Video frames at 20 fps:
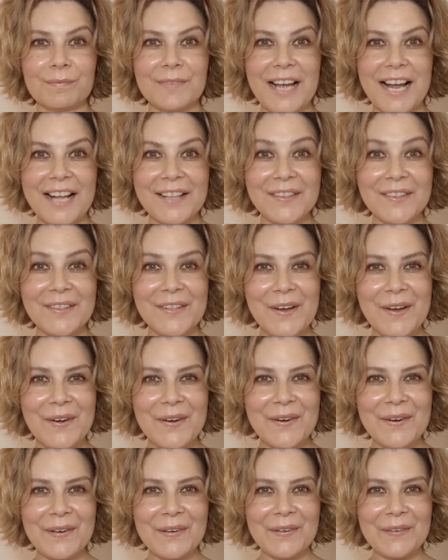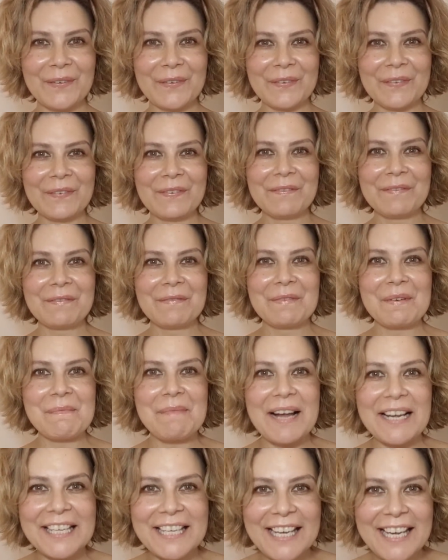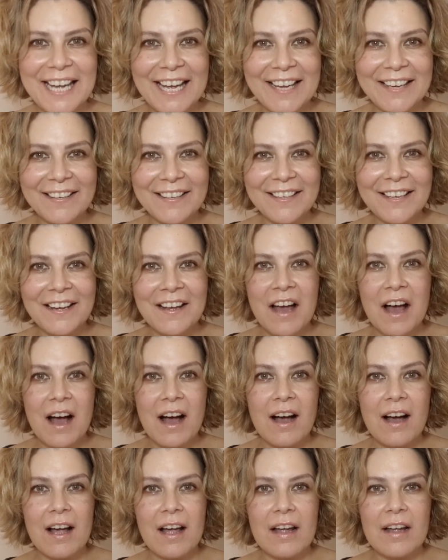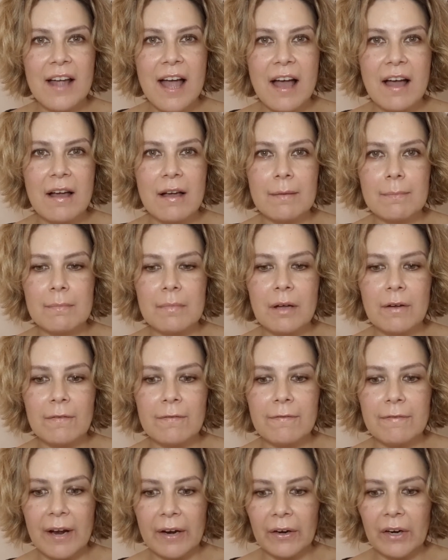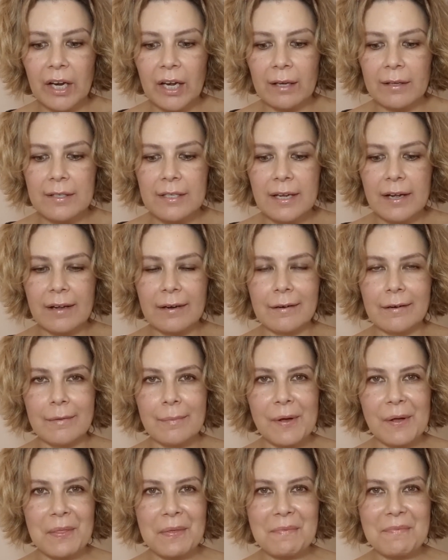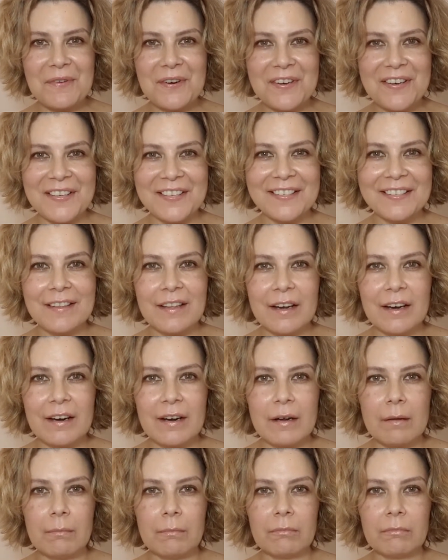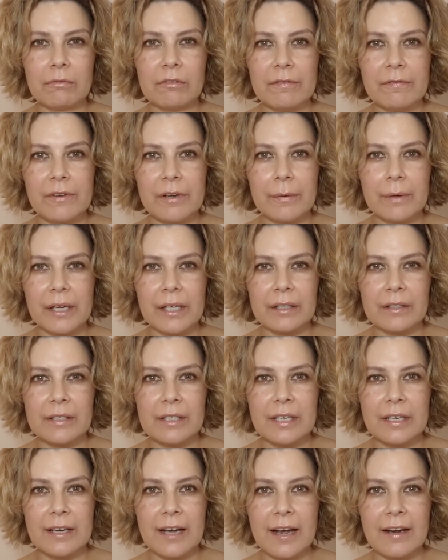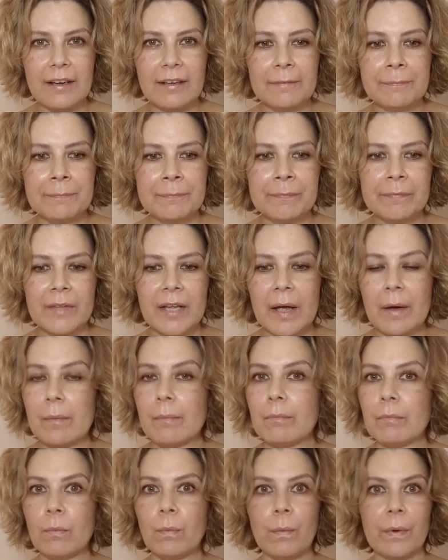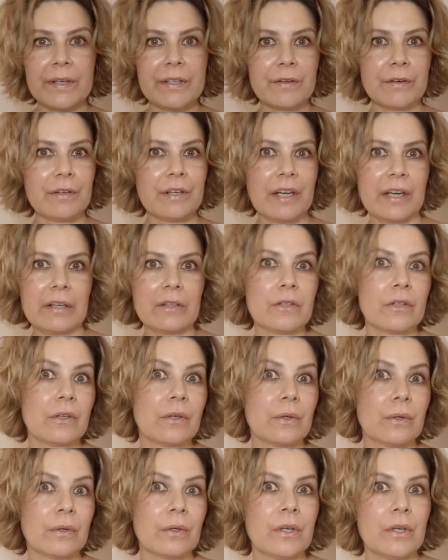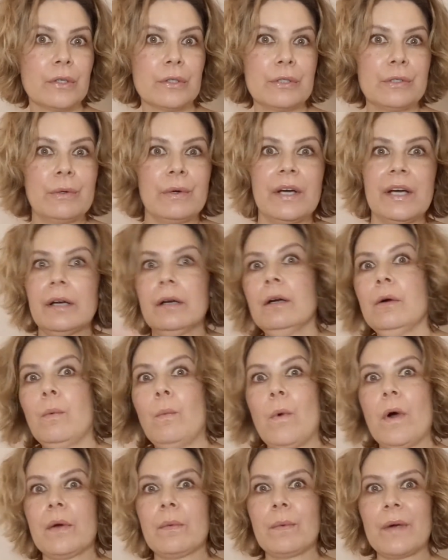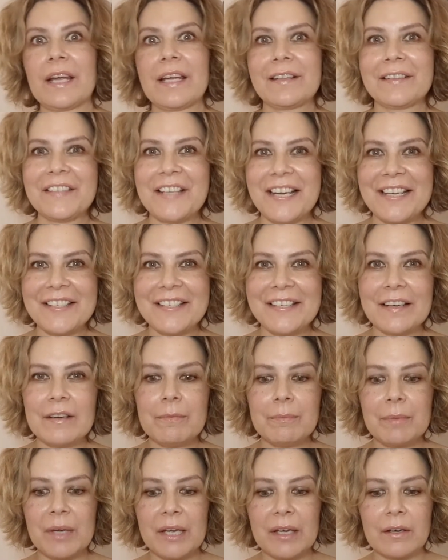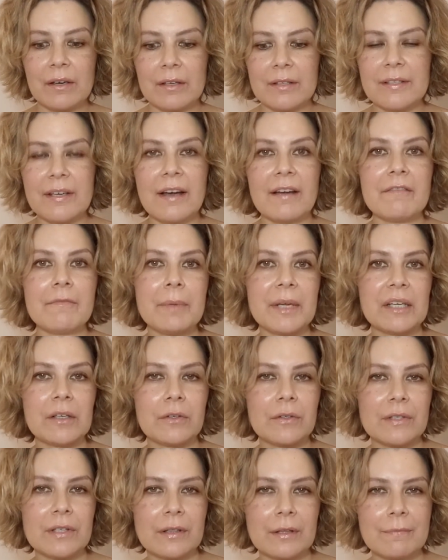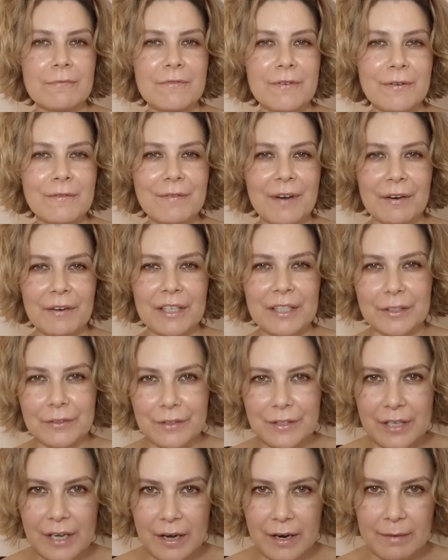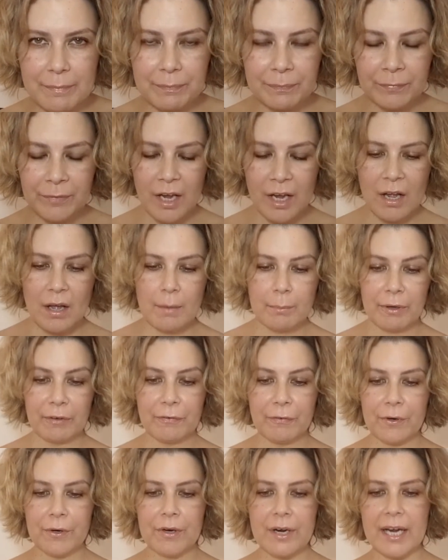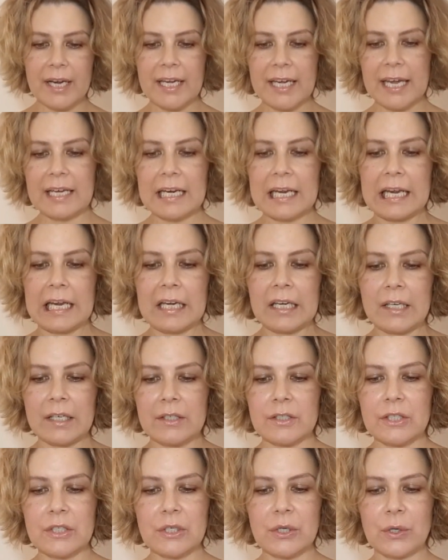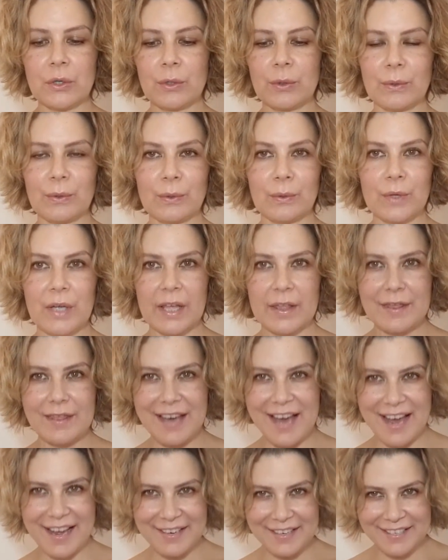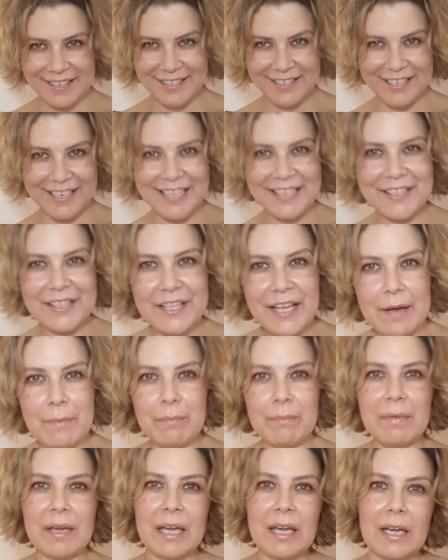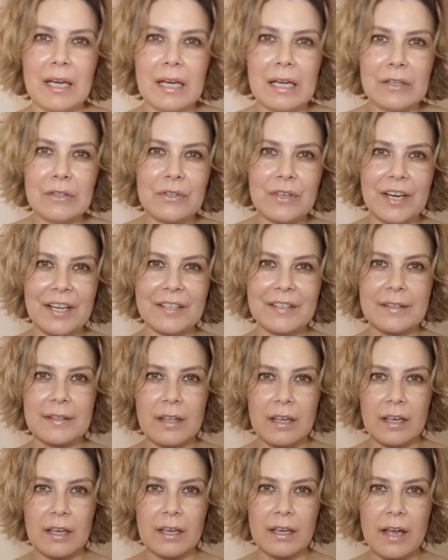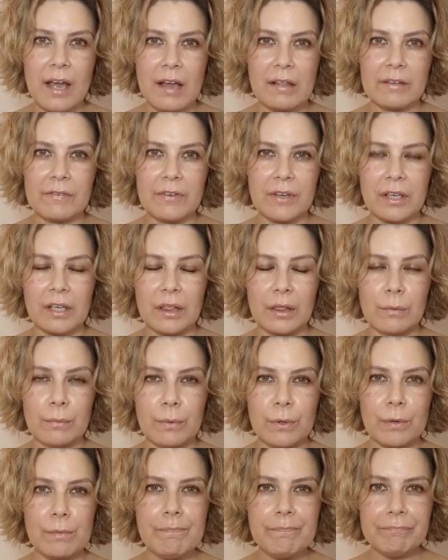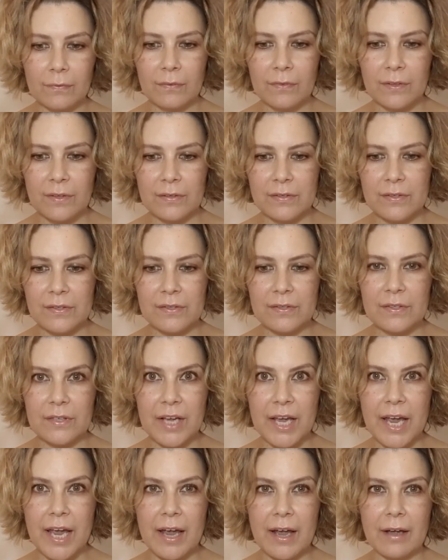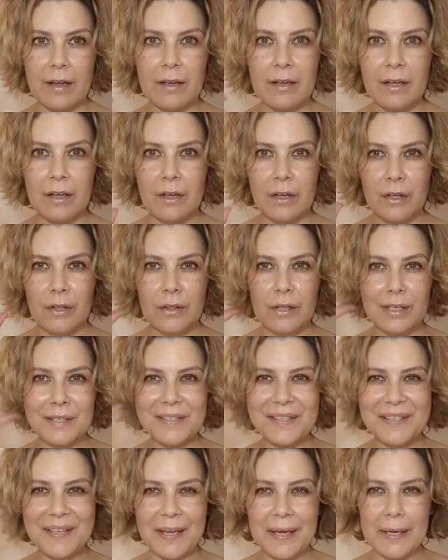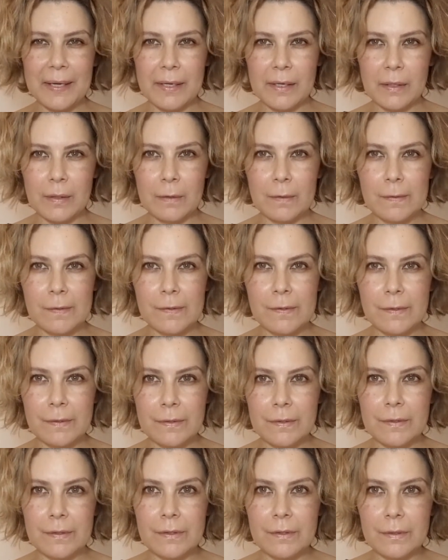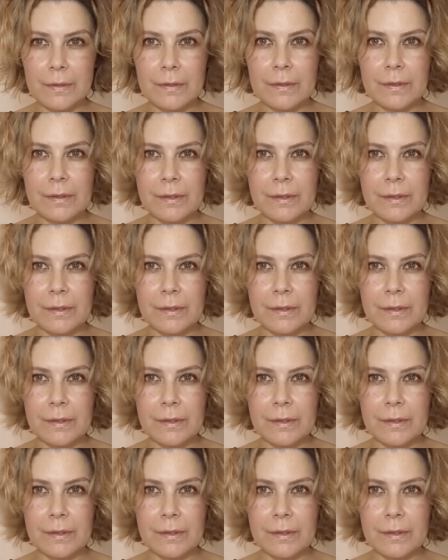Hello, we're back again. I am very excited about the products that I'm reviewing today. We don't need to do a 1 week later because I've been using them for a very long time. Before I get into that, let me address the elephant in the room, this hair. This is